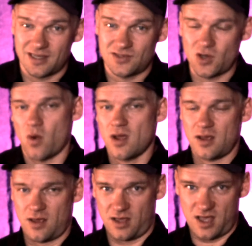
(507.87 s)
So
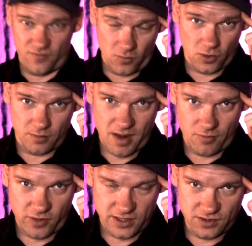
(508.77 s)
if you want to
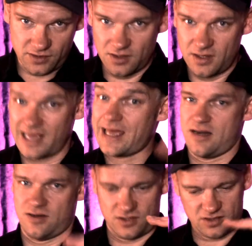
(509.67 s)
memorize good,
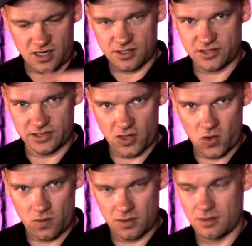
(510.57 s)
again, start
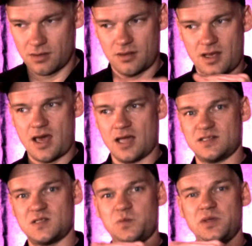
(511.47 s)
slow and
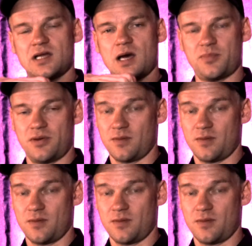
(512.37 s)
speed up,